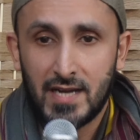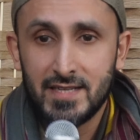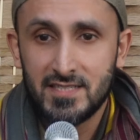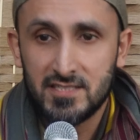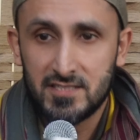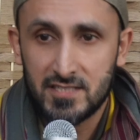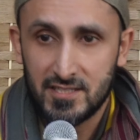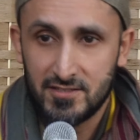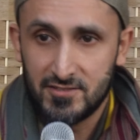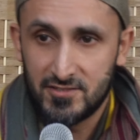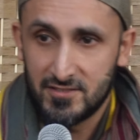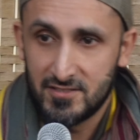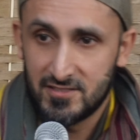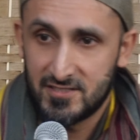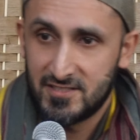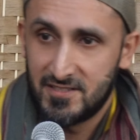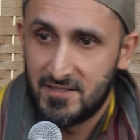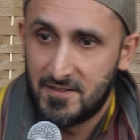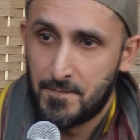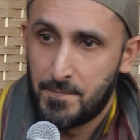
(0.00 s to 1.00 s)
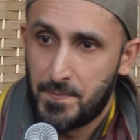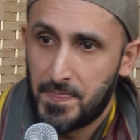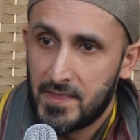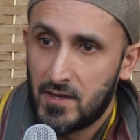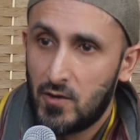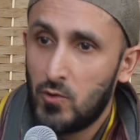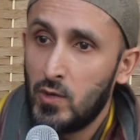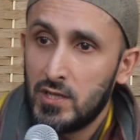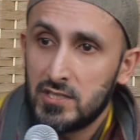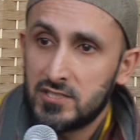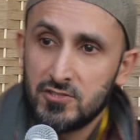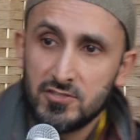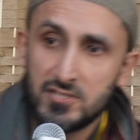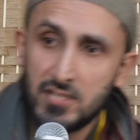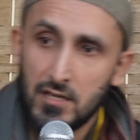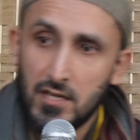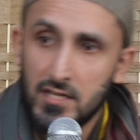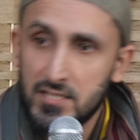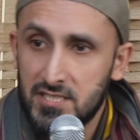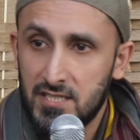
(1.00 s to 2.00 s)
and His angels. Who else does
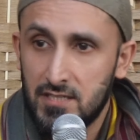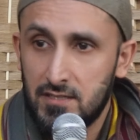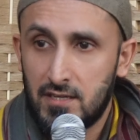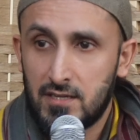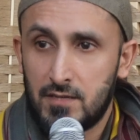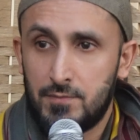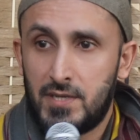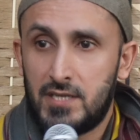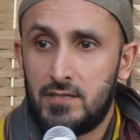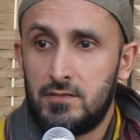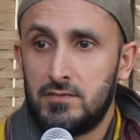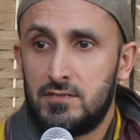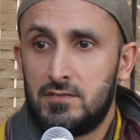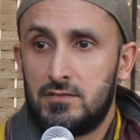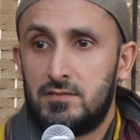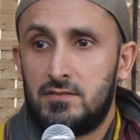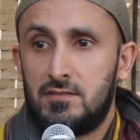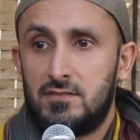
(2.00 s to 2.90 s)
Allah say that about?